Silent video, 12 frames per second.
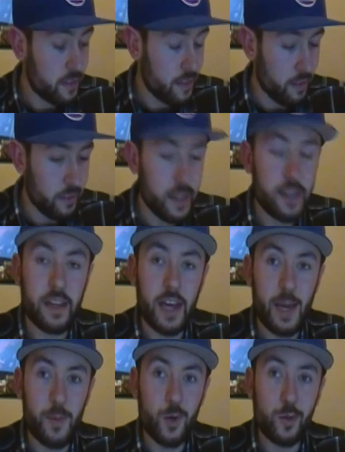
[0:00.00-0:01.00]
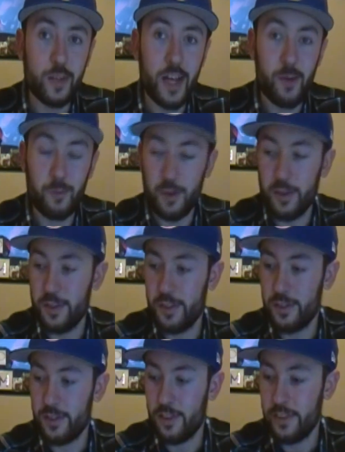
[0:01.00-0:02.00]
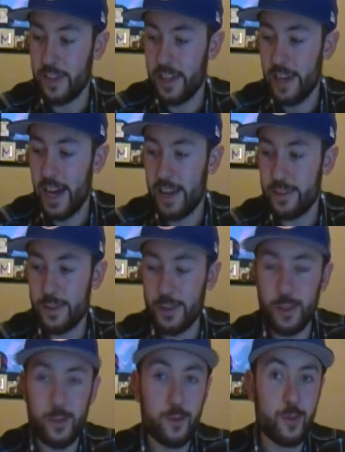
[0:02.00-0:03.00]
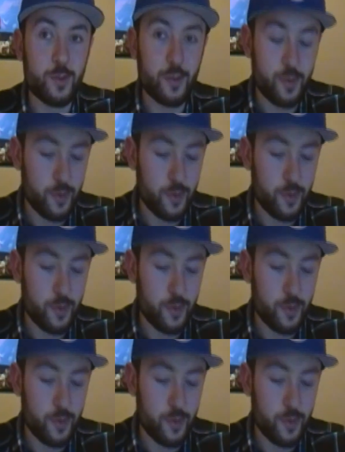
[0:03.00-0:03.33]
the link cable that was that you had to use